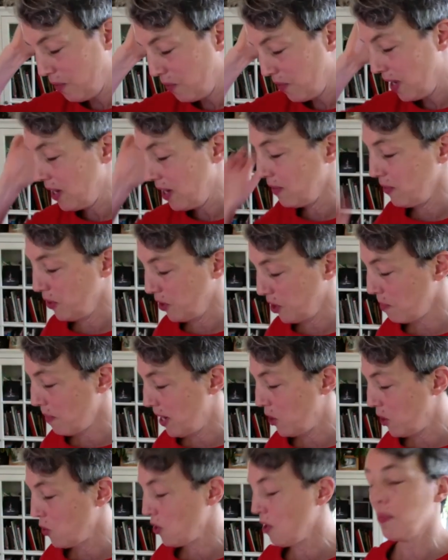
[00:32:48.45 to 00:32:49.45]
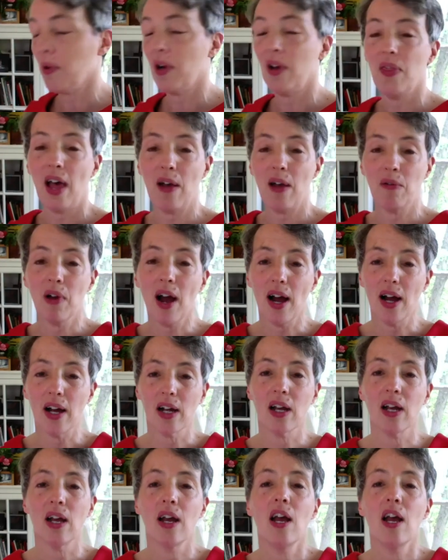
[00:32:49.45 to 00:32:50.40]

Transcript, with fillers: friend of yours might trip on that rug